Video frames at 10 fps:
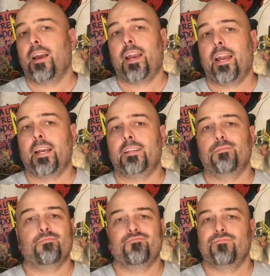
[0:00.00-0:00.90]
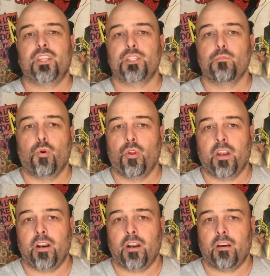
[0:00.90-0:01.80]
and there's more
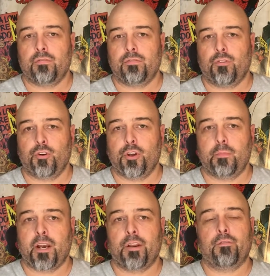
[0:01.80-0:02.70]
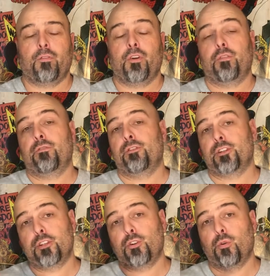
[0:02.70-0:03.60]
than enough on eBay to find the
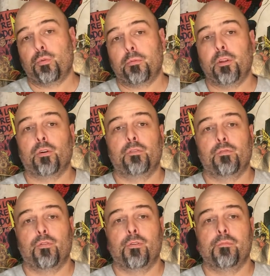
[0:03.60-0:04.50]
version you're probably looking for.